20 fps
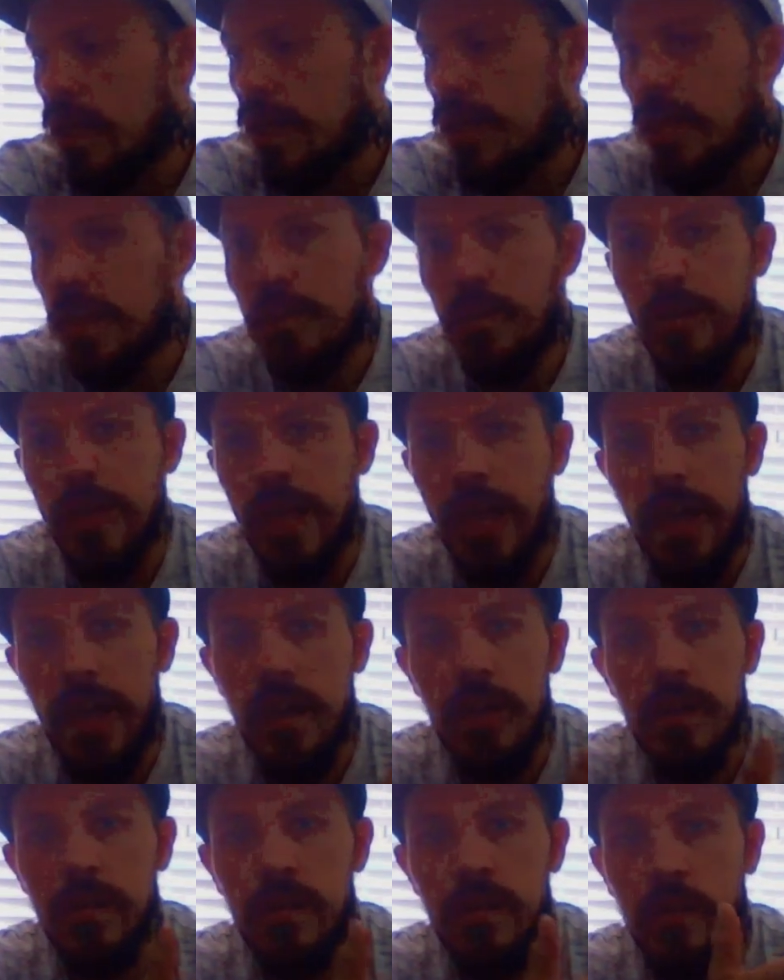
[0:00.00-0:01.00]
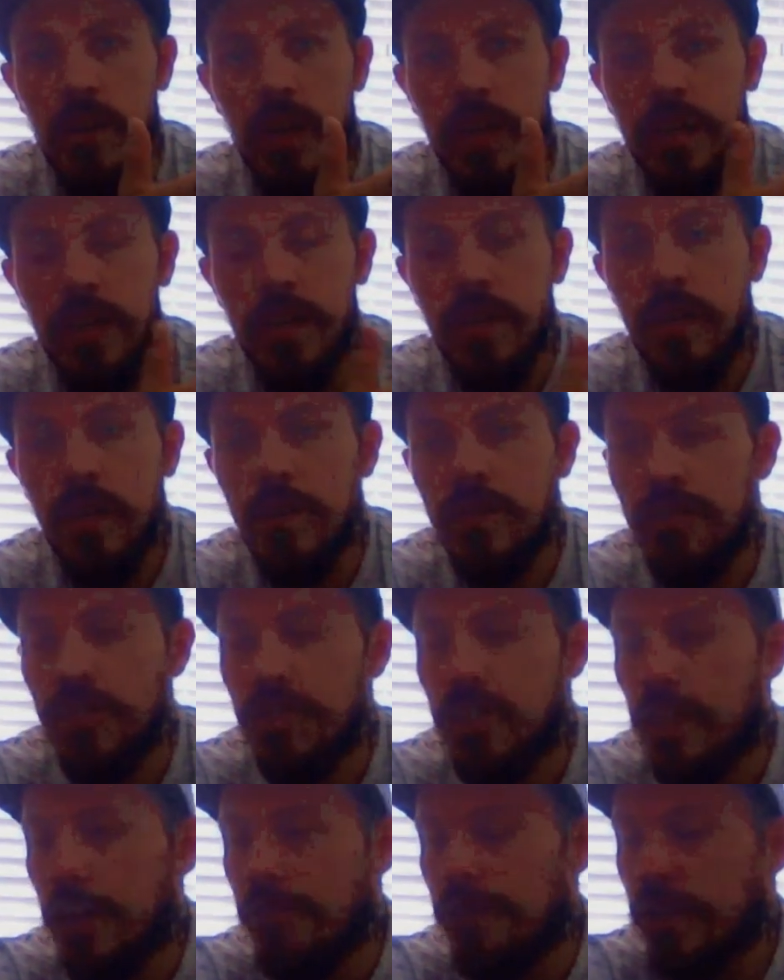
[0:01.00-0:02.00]
then you get like
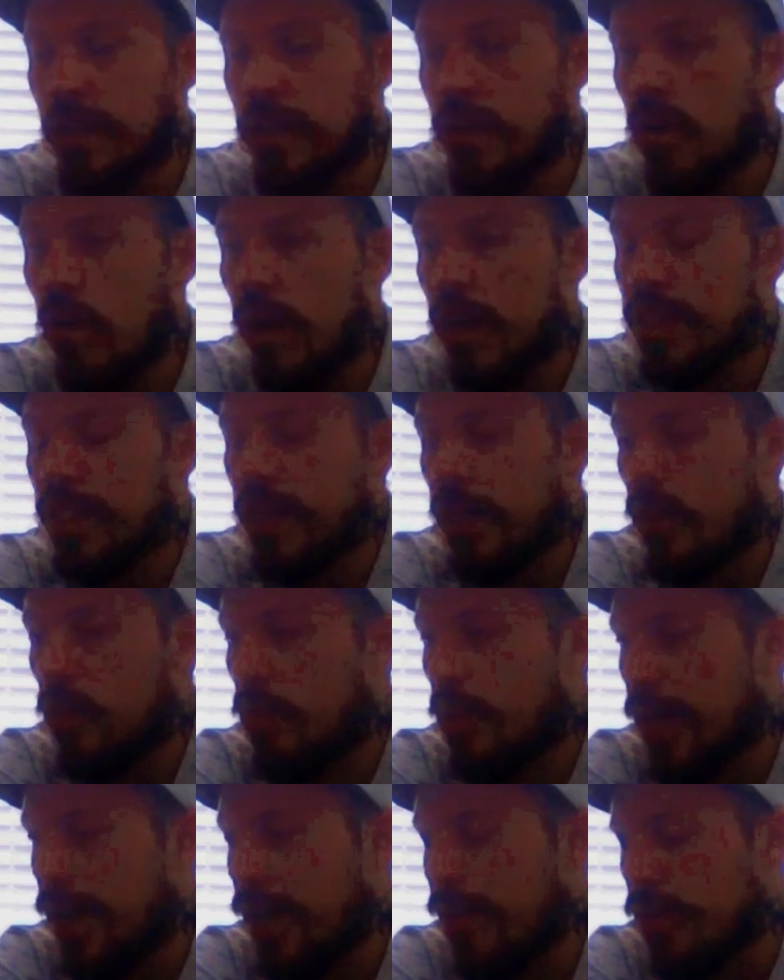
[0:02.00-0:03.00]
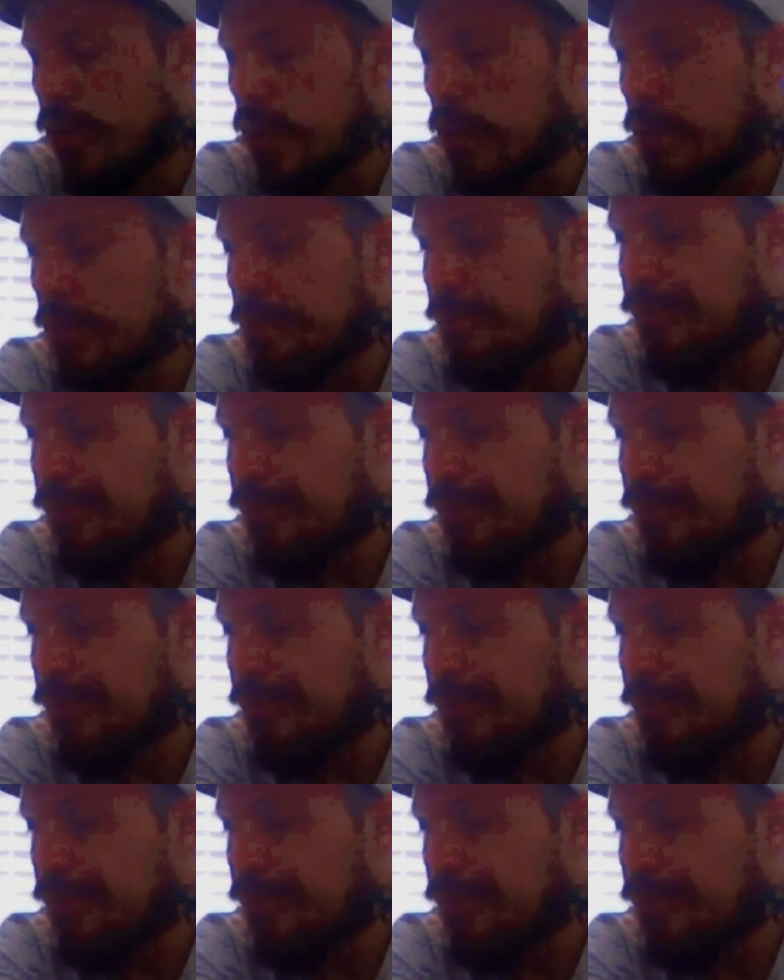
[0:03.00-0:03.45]
generic guys in it or whatever.